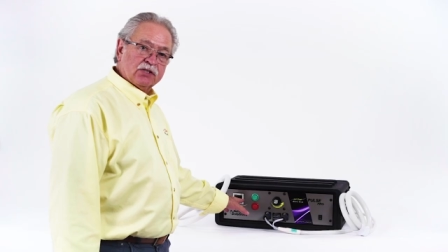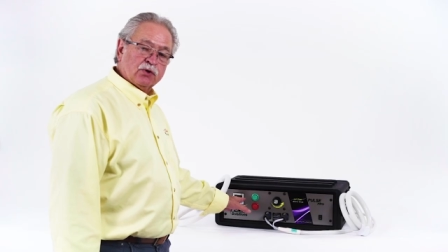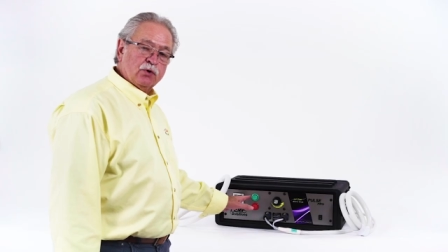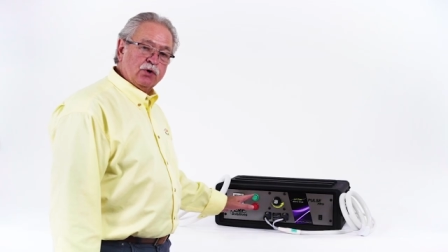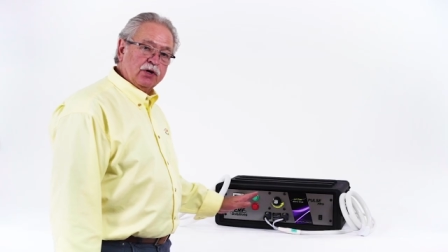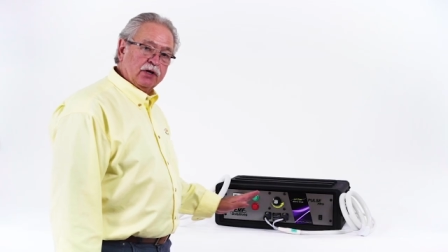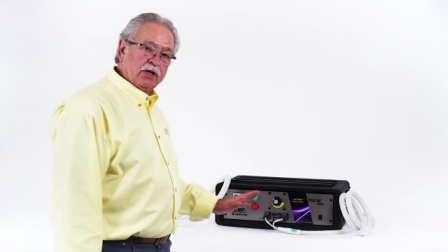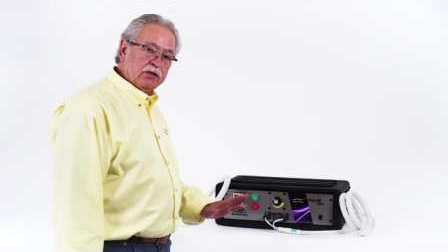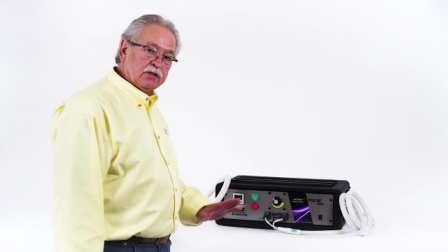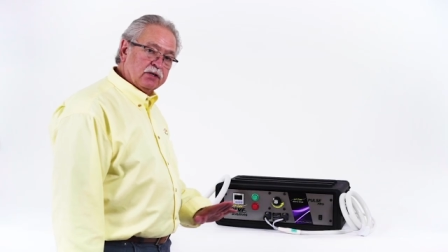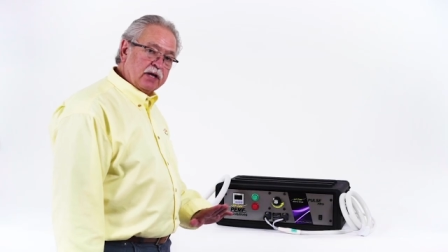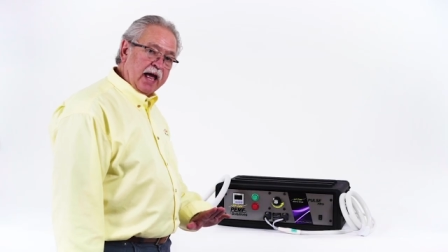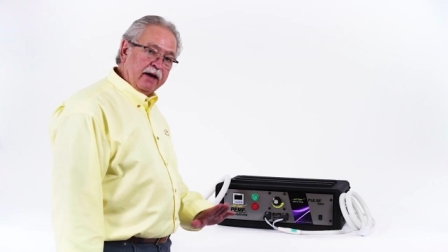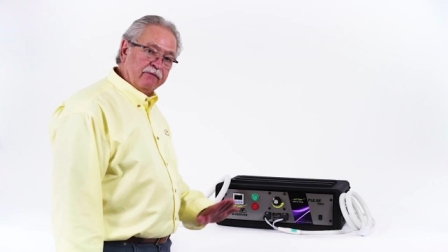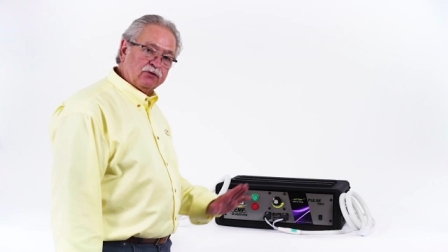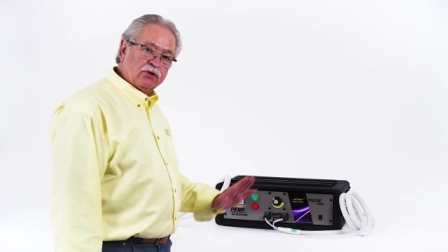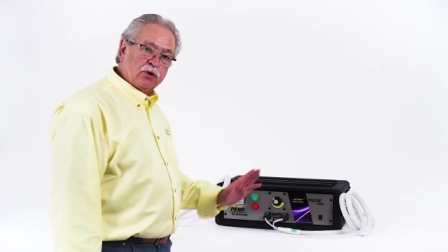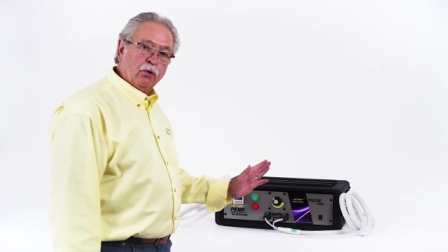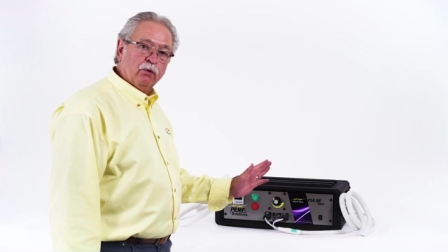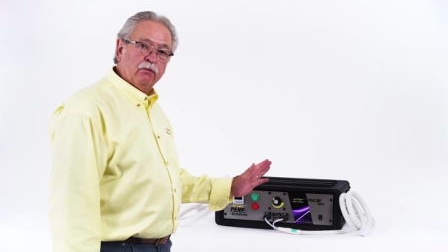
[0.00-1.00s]
so you can have
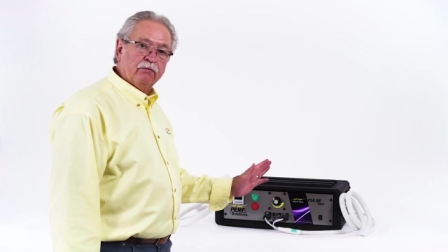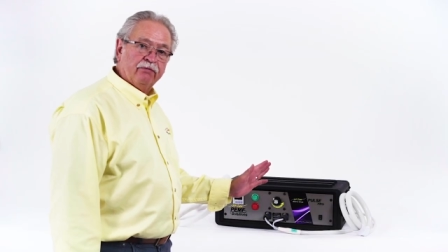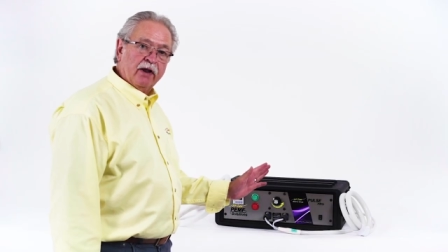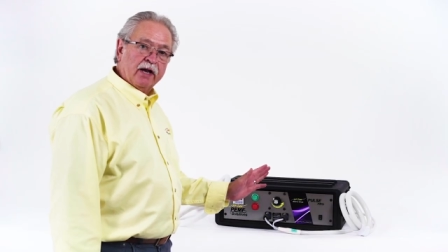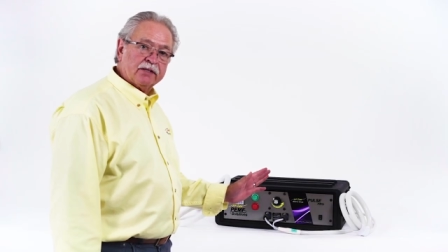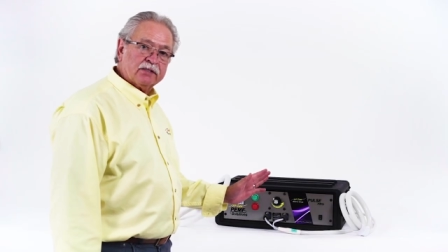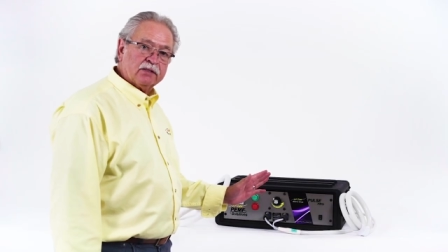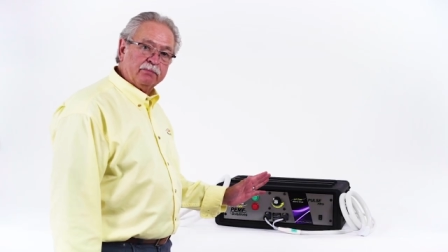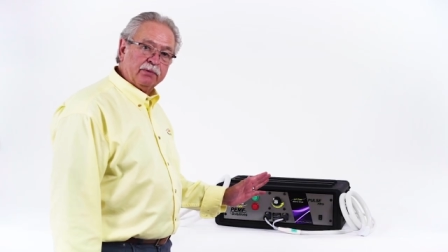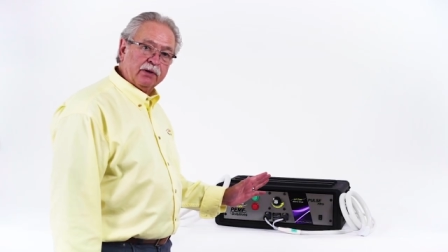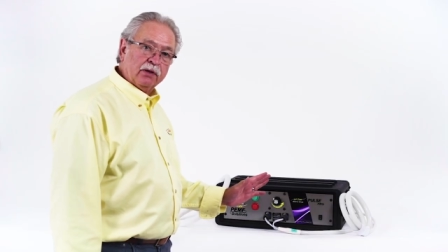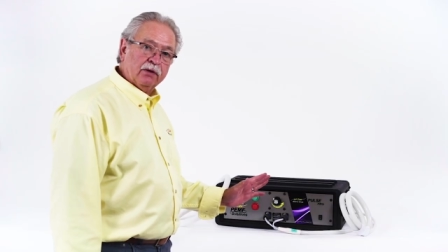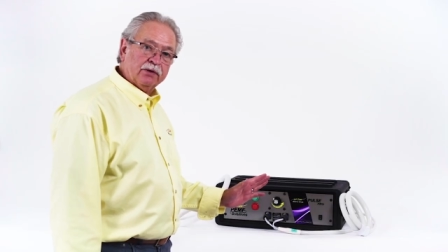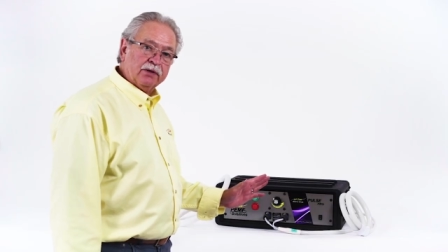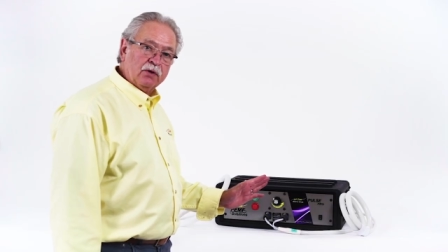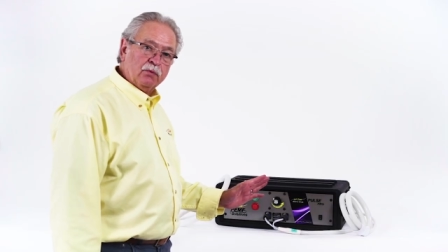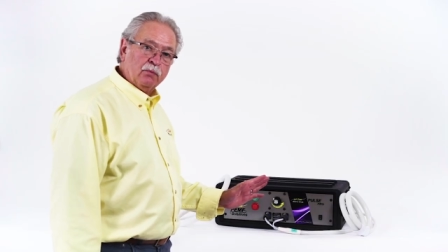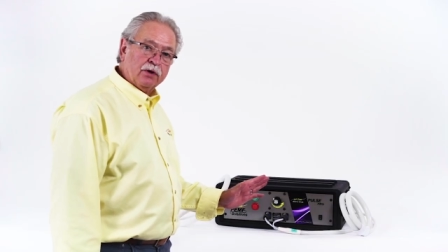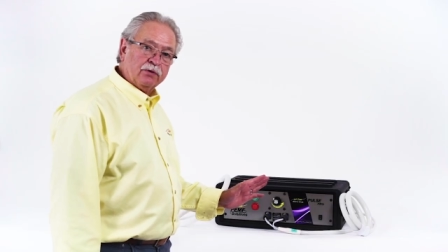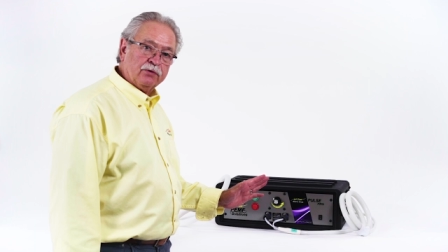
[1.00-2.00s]
total
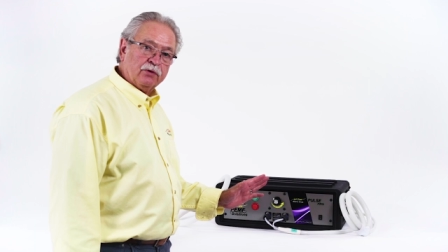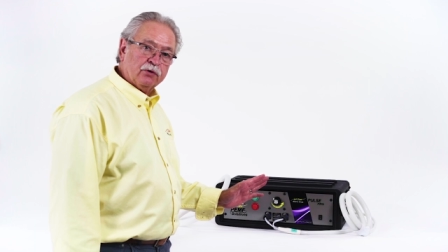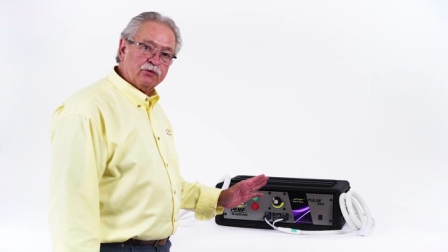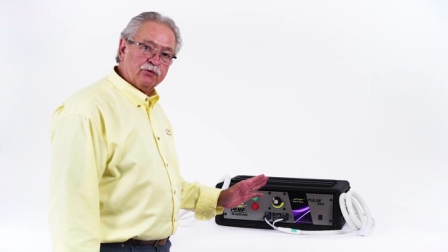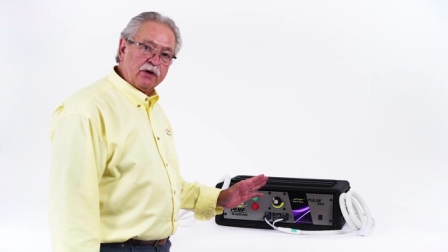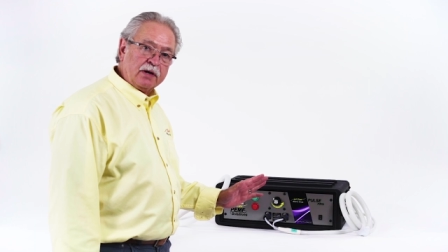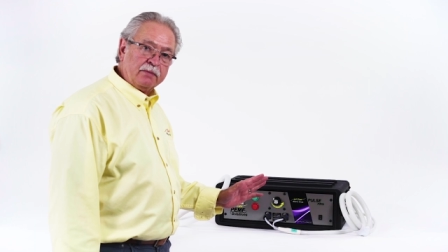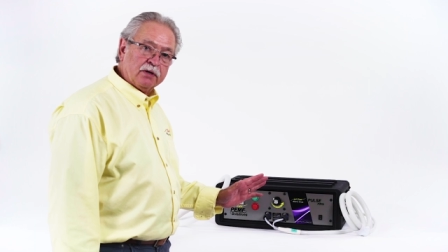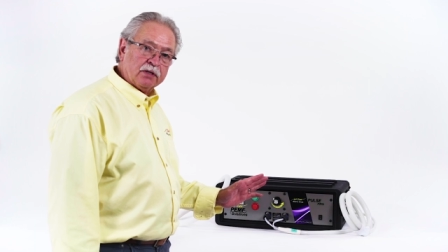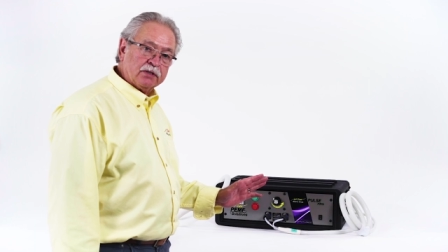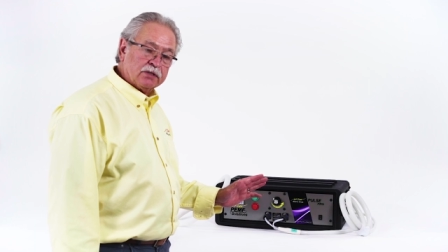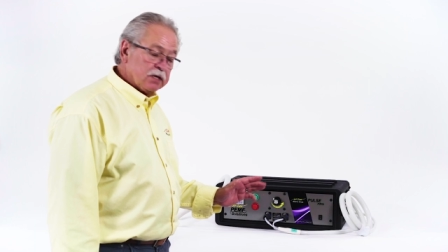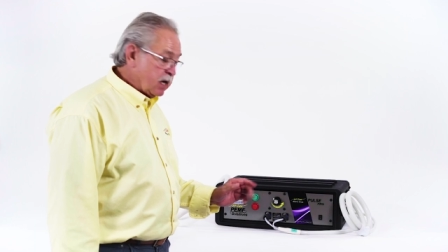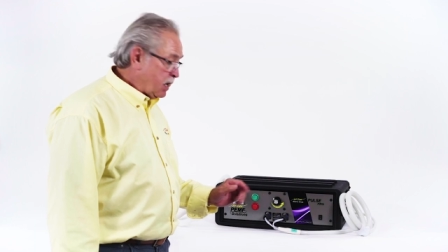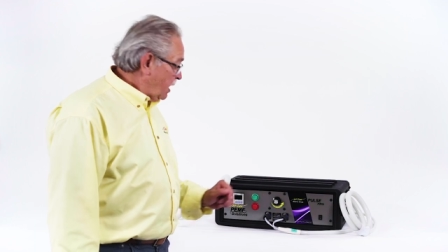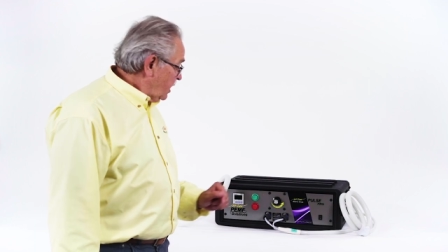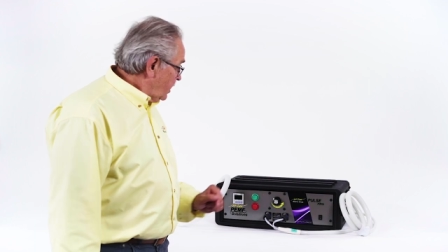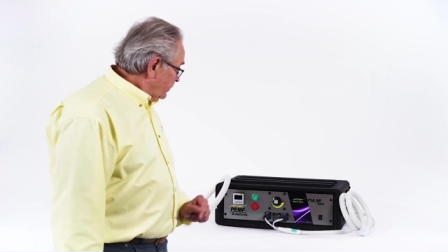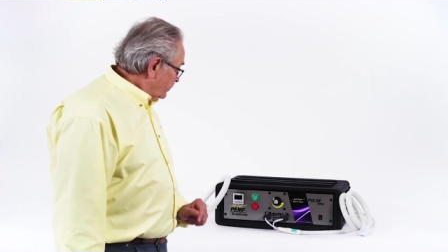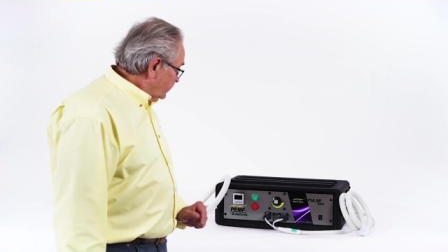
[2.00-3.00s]
flexibility with your treatments.
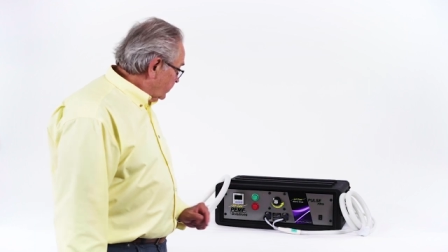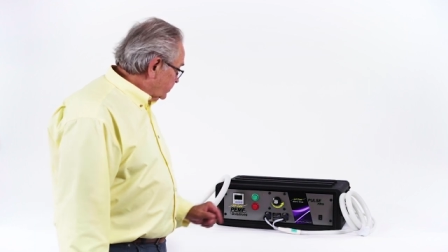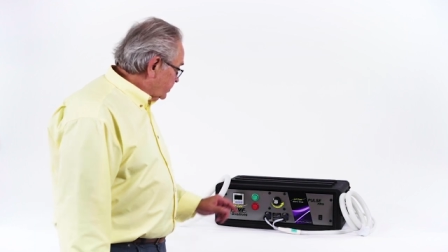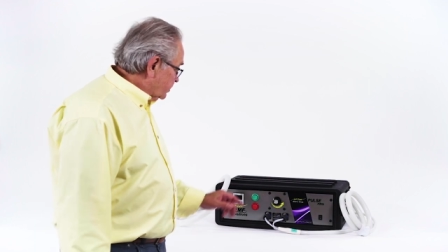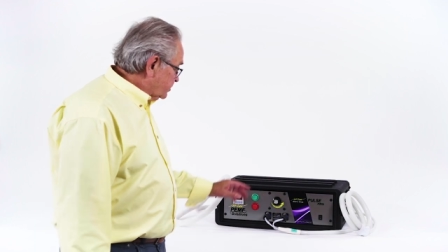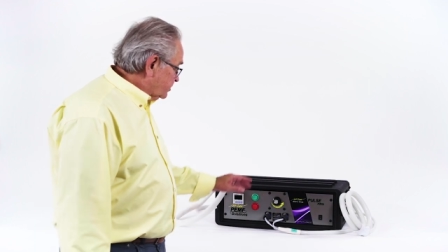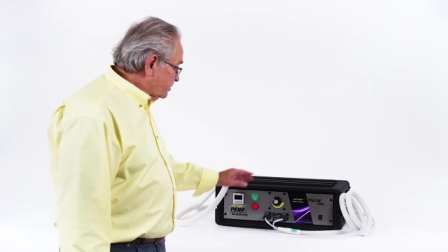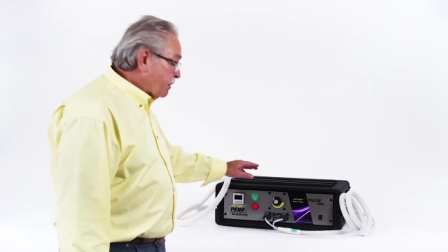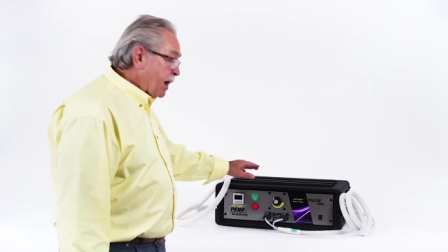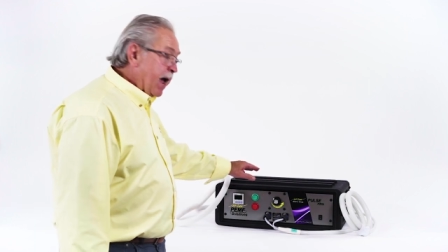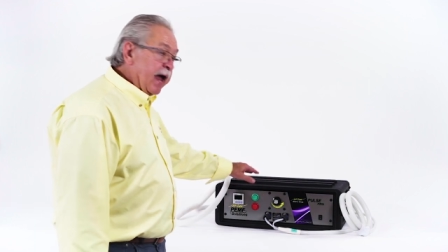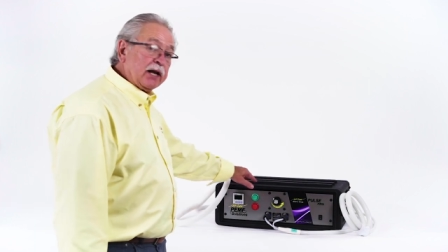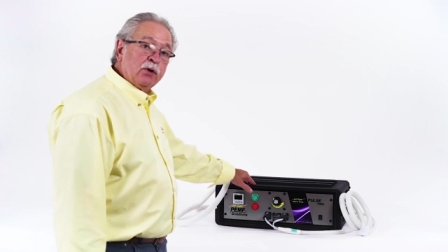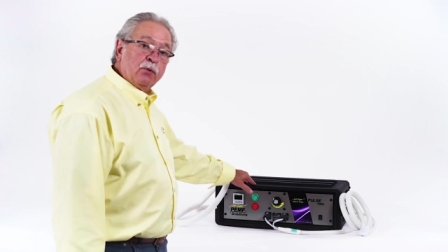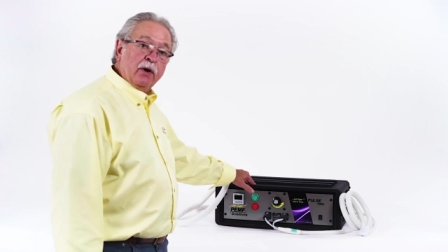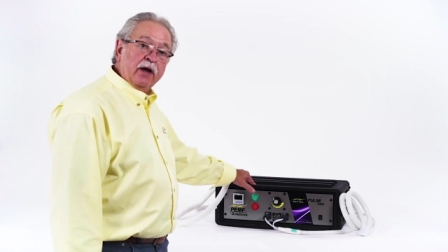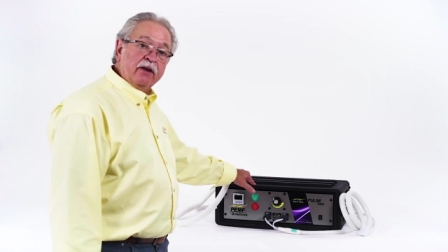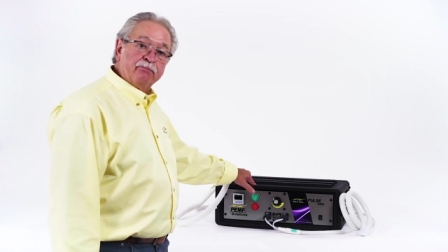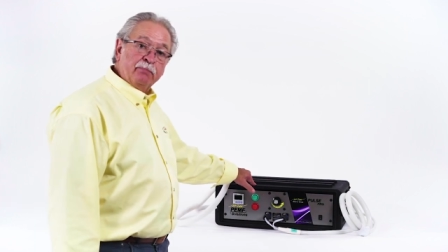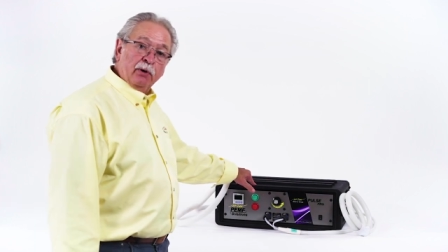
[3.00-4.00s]
This is the
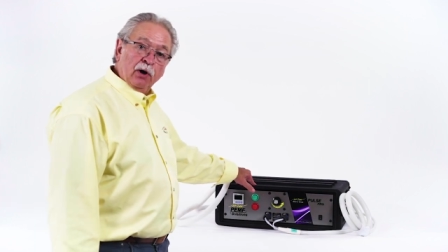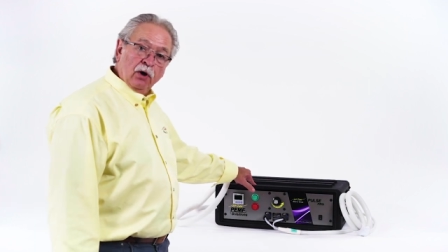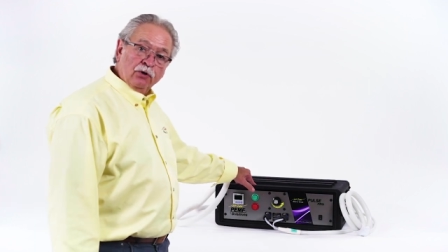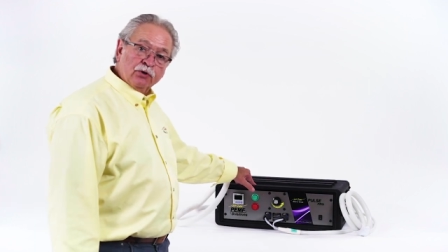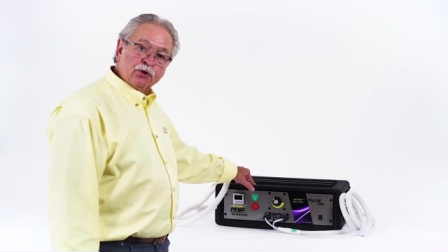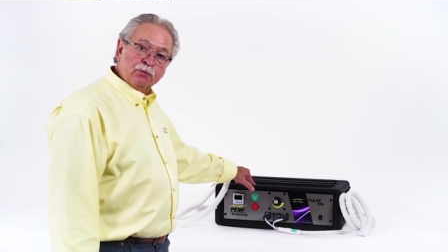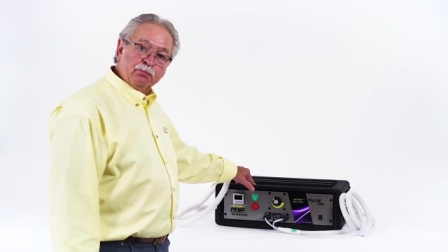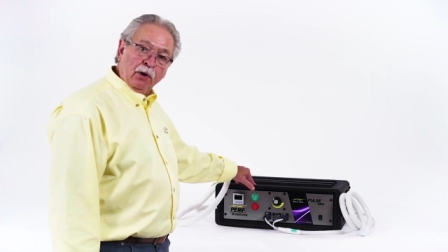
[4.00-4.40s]
MagnaWave Pulse